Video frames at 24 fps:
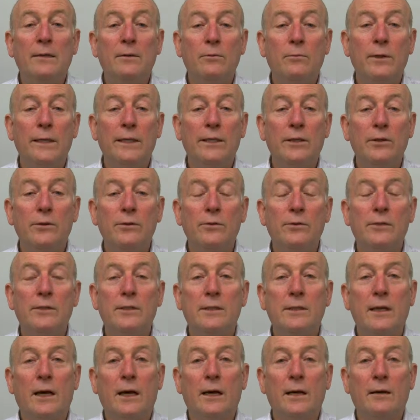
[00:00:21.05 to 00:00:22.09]
we
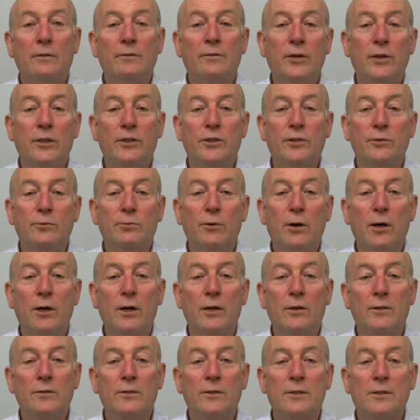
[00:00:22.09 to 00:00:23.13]
use virtual
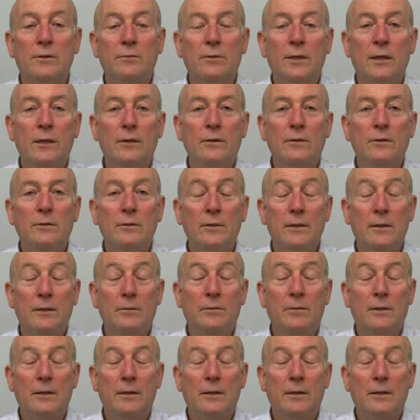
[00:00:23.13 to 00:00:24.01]
worlds. Well,